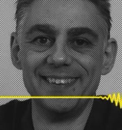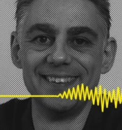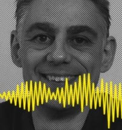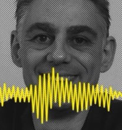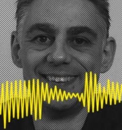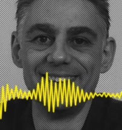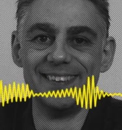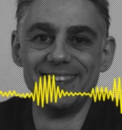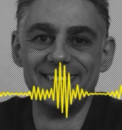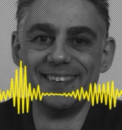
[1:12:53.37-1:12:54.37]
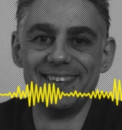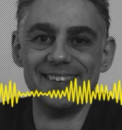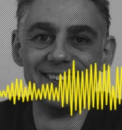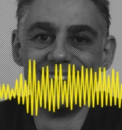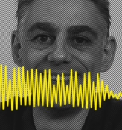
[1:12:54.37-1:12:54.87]
the Ticket
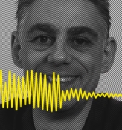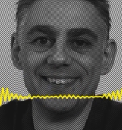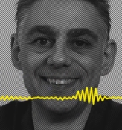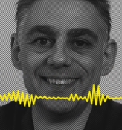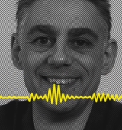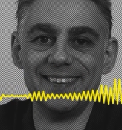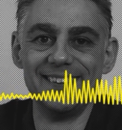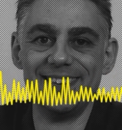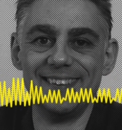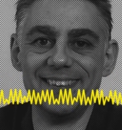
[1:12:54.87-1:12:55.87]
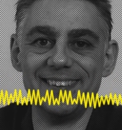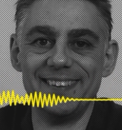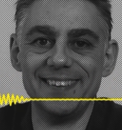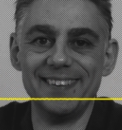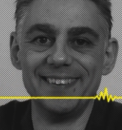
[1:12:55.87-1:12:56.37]
to Ride, the
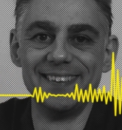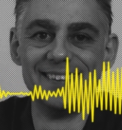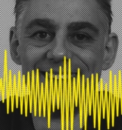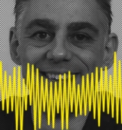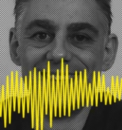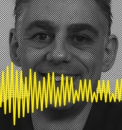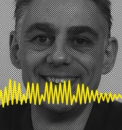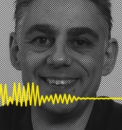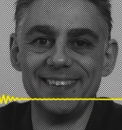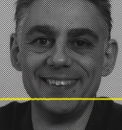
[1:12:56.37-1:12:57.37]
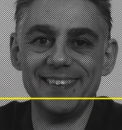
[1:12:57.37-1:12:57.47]
Catans, the Codenames,